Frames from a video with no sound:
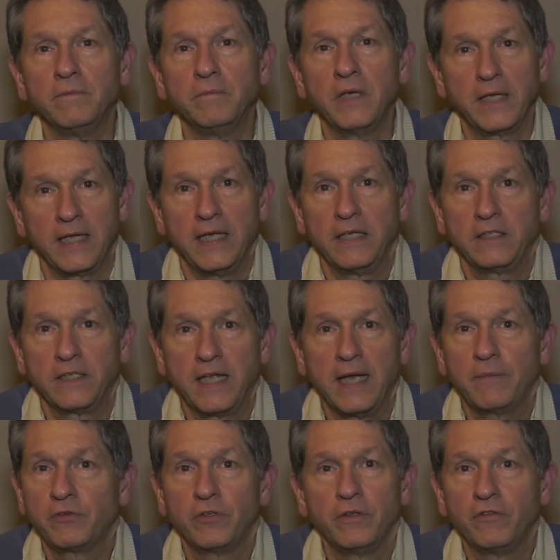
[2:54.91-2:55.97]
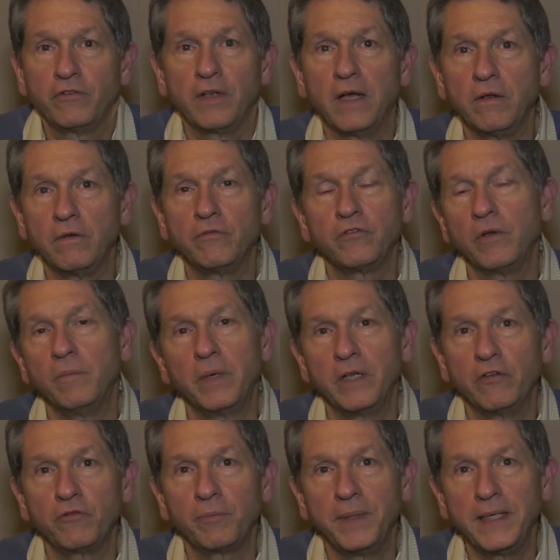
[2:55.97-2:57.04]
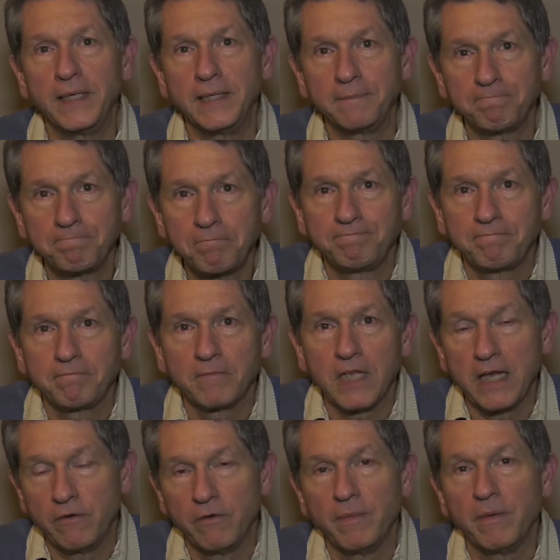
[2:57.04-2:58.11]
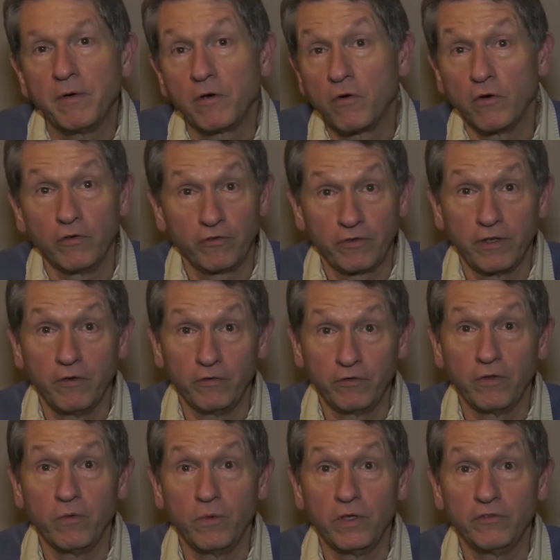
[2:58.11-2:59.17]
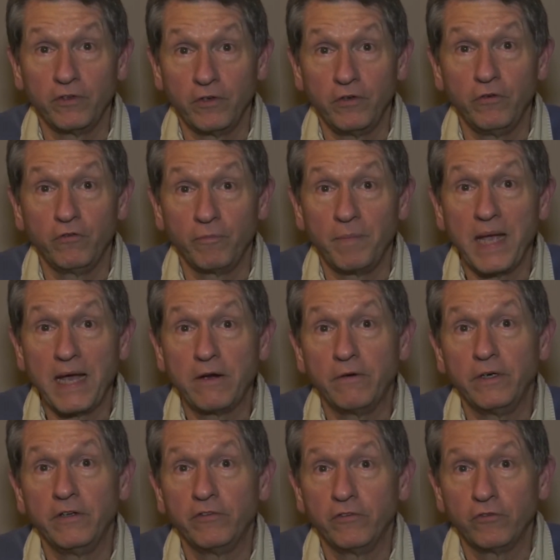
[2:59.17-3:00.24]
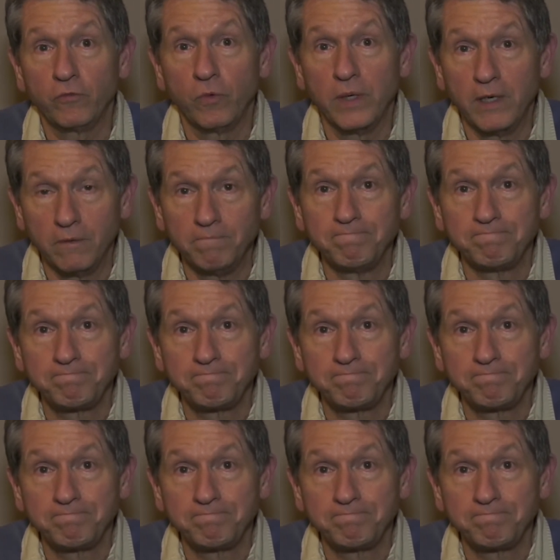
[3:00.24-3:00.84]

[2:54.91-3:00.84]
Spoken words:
again, to capture the sound of somebody speaking. And remember, of course, those are the ones that use batteries as well.